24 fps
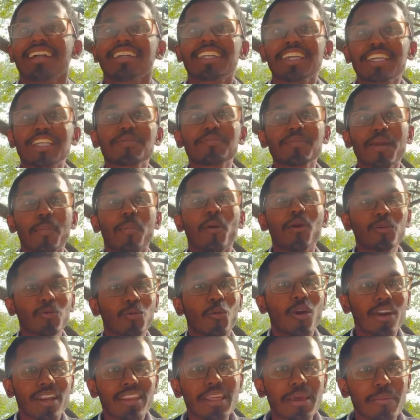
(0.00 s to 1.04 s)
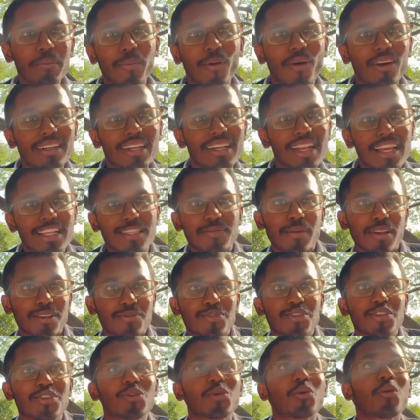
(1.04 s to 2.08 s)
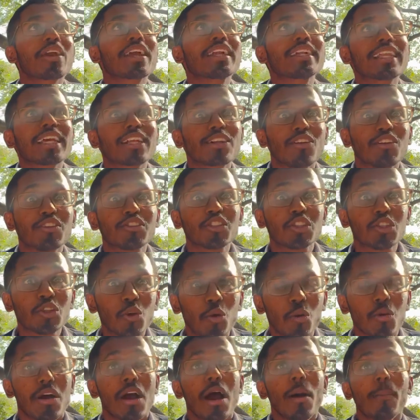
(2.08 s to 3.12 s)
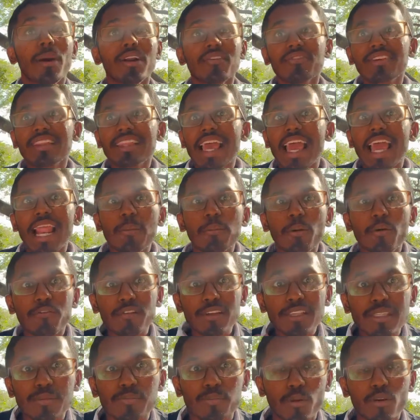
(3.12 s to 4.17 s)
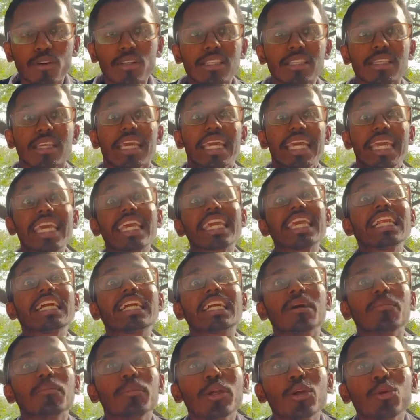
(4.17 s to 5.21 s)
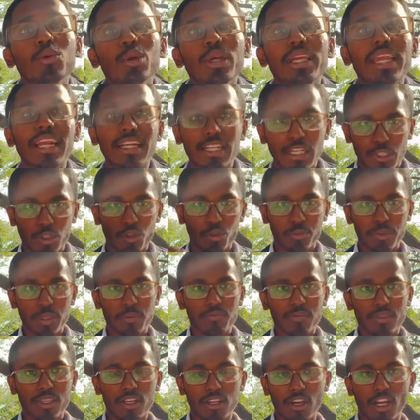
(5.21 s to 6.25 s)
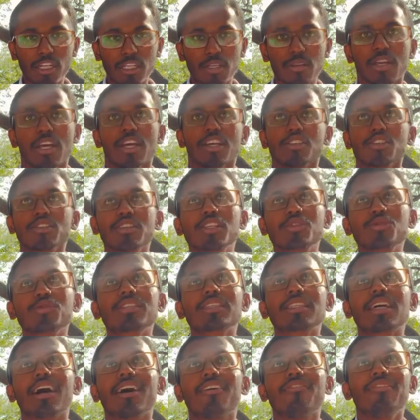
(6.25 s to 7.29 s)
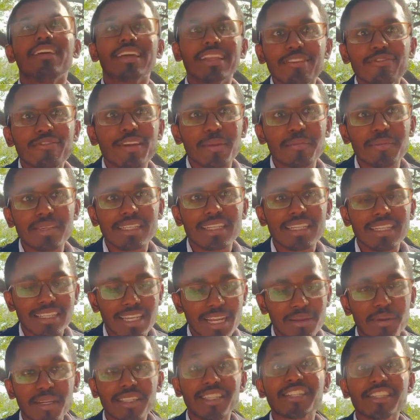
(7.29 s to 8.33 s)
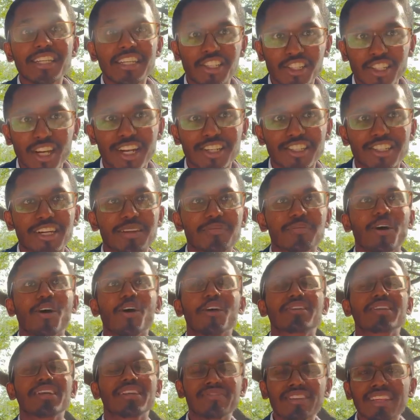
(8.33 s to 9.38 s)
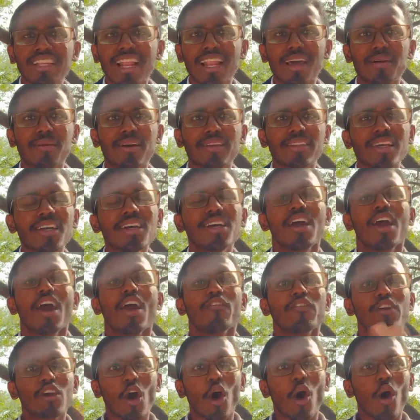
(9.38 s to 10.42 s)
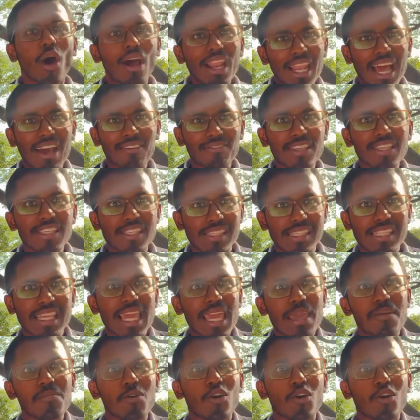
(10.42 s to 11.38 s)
teach me about what are the important aspects which is growing in technology. No. But with the help of his books, he can communicate it to me. Got it. So this was very famously said by this Ishan Sharma or Ranveer Alawadia. We all have this same